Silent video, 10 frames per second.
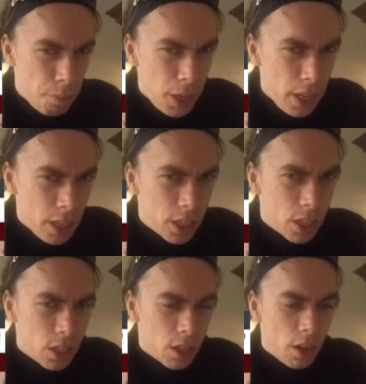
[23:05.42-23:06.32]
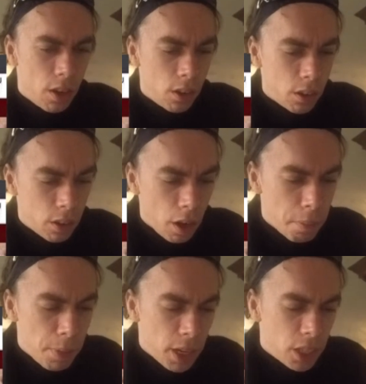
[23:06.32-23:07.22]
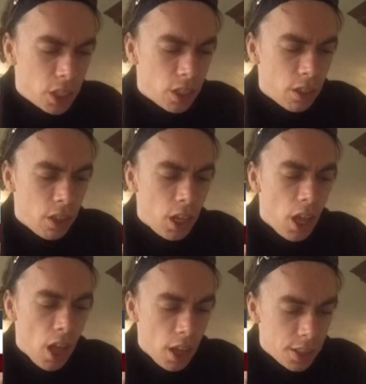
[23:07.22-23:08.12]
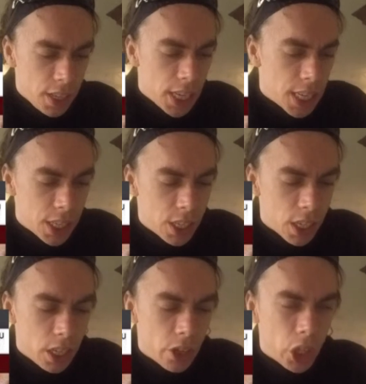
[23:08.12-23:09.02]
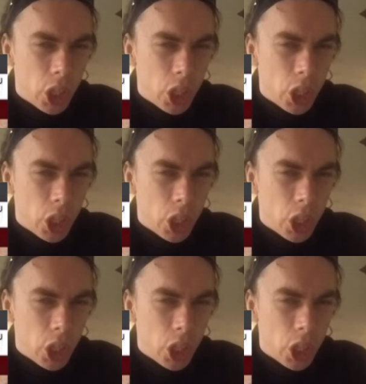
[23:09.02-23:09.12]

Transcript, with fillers: peace, compassion, decency,